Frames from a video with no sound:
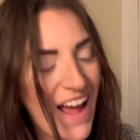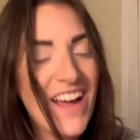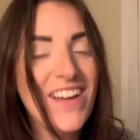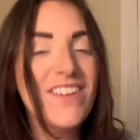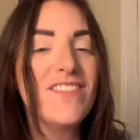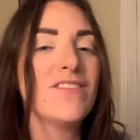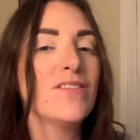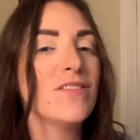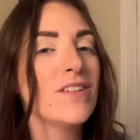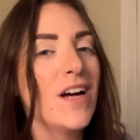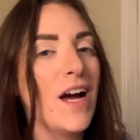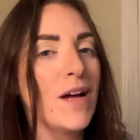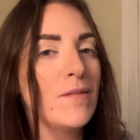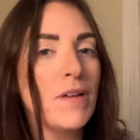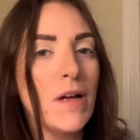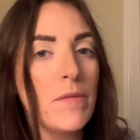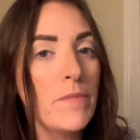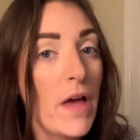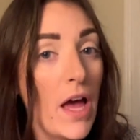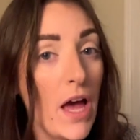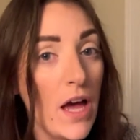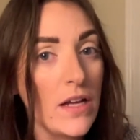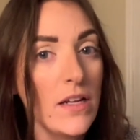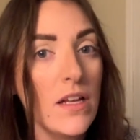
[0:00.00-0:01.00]
I, well, I'm not
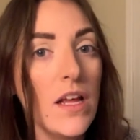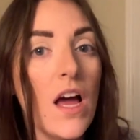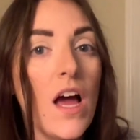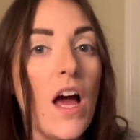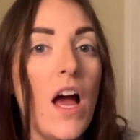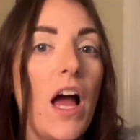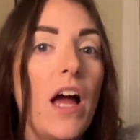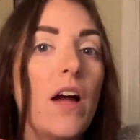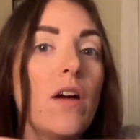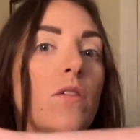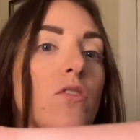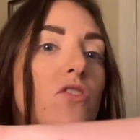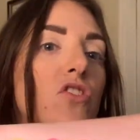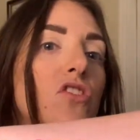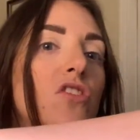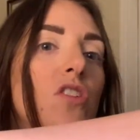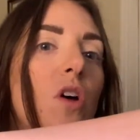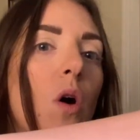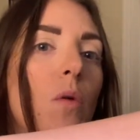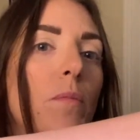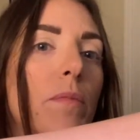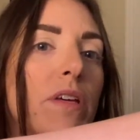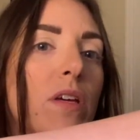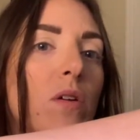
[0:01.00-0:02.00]
mad. I was just
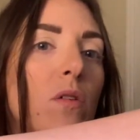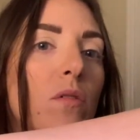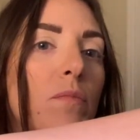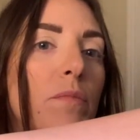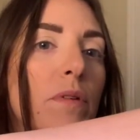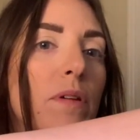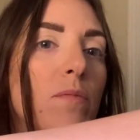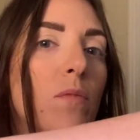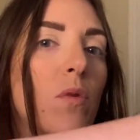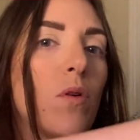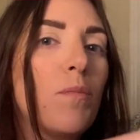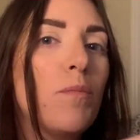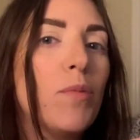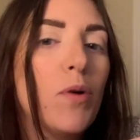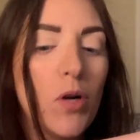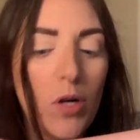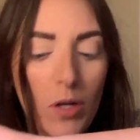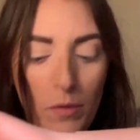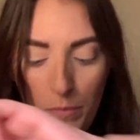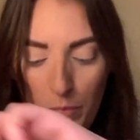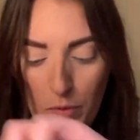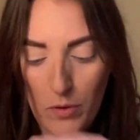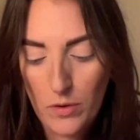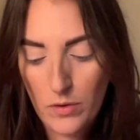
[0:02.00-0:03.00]
hoping it would be more
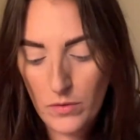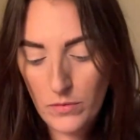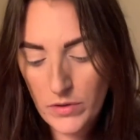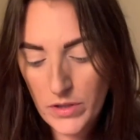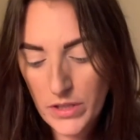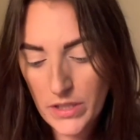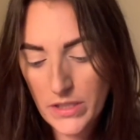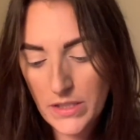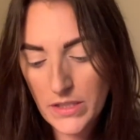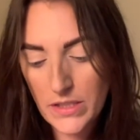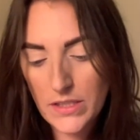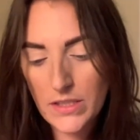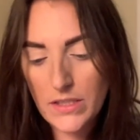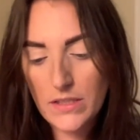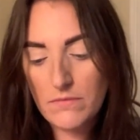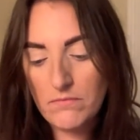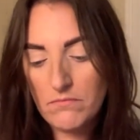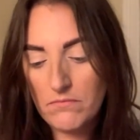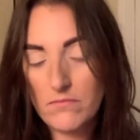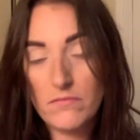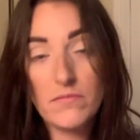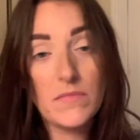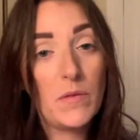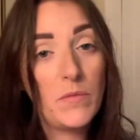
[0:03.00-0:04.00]
purple because
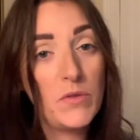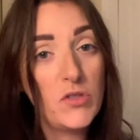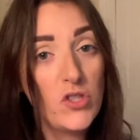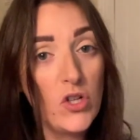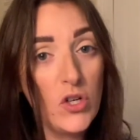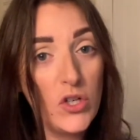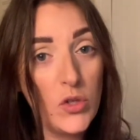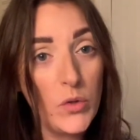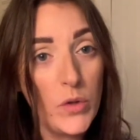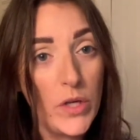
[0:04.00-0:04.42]
let me show you